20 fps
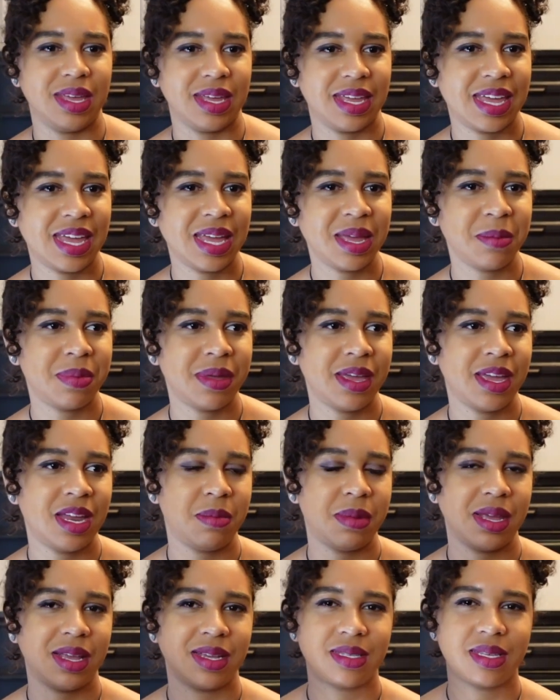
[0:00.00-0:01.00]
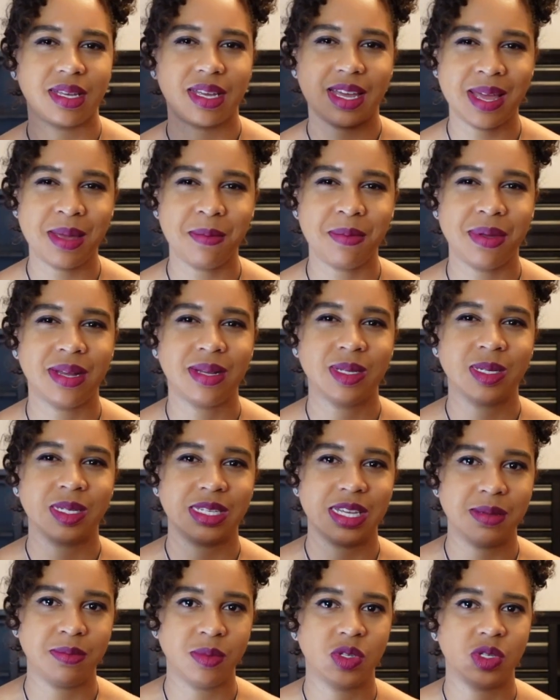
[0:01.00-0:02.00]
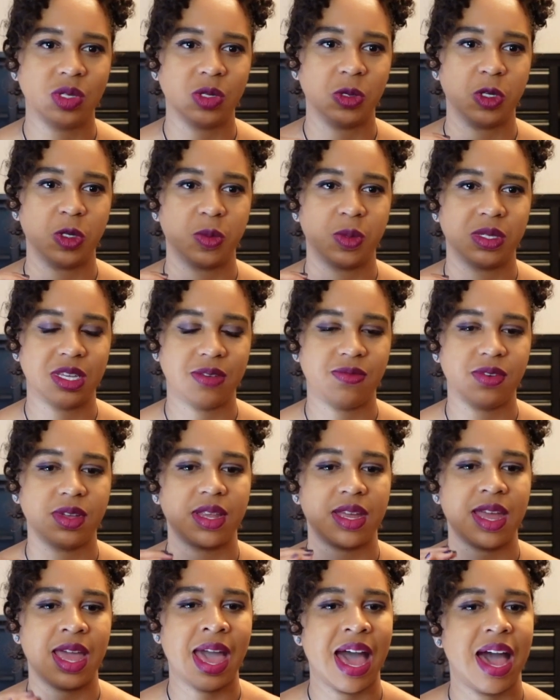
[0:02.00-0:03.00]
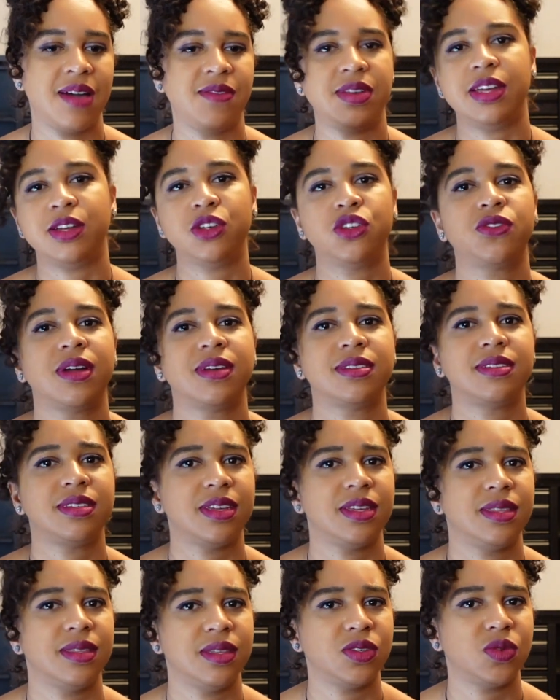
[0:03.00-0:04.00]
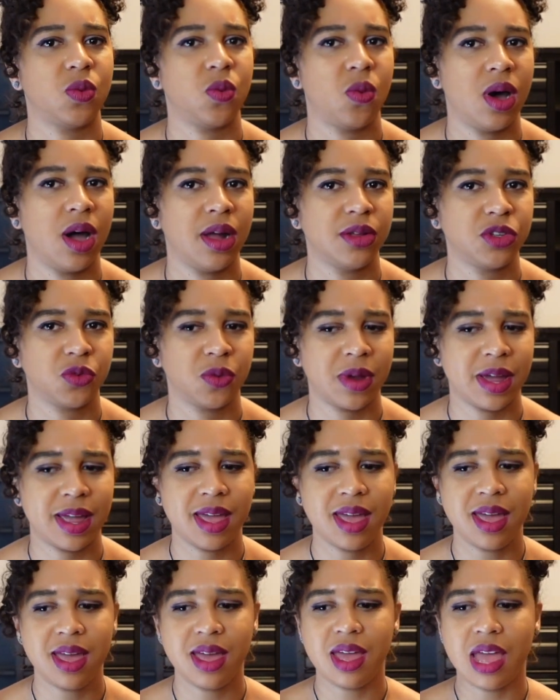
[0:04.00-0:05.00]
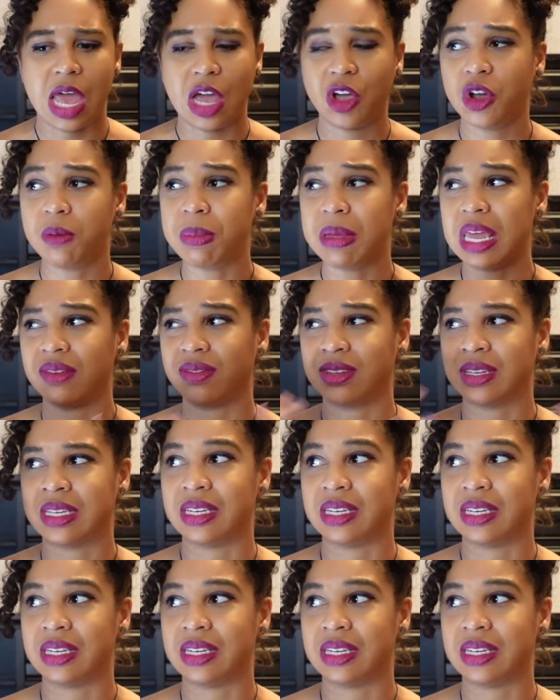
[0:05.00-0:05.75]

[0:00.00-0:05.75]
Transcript: the Kingpin? Because the Kingpin seems to specifically have an interest in this watch, right? It could be even